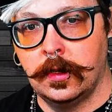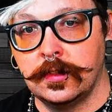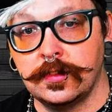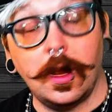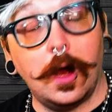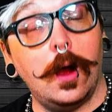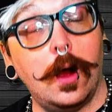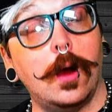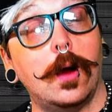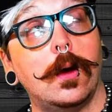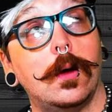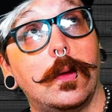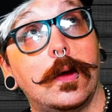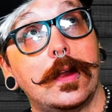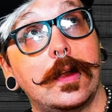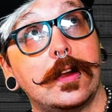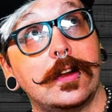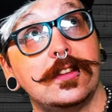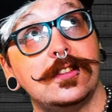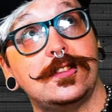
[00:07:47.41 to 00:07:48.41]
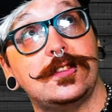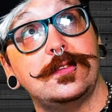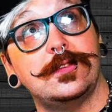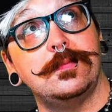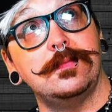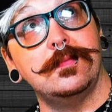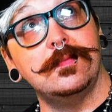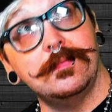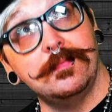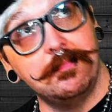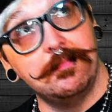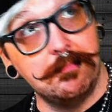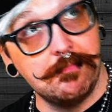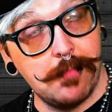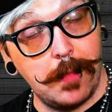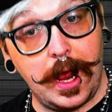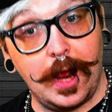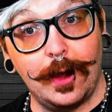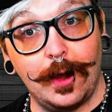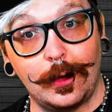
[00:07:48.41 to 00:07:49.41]
So, where's
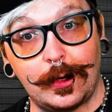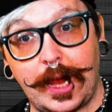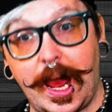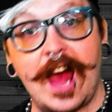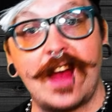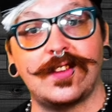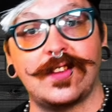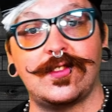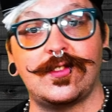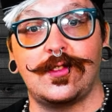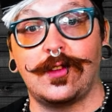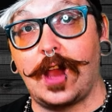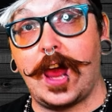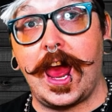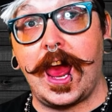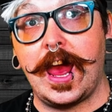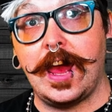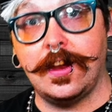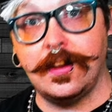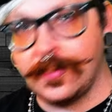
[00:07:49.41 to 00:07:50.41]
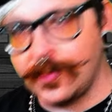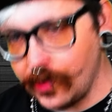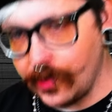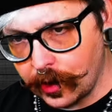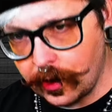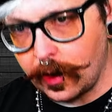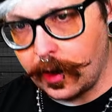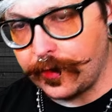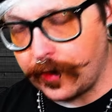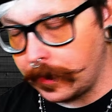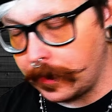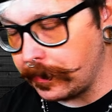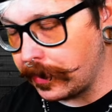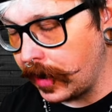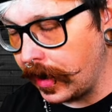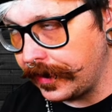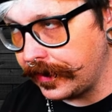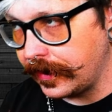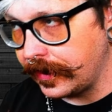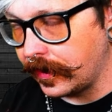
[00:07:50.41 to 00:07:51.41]
Maleghast Land? I don't know if I'm
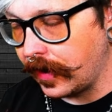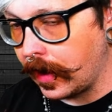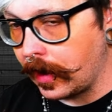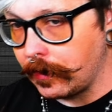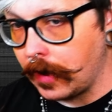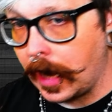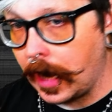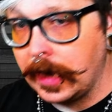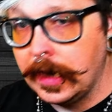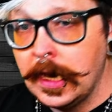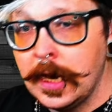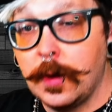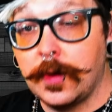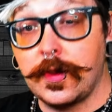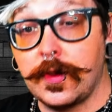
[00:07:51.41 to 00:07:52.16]
pronouncing that right.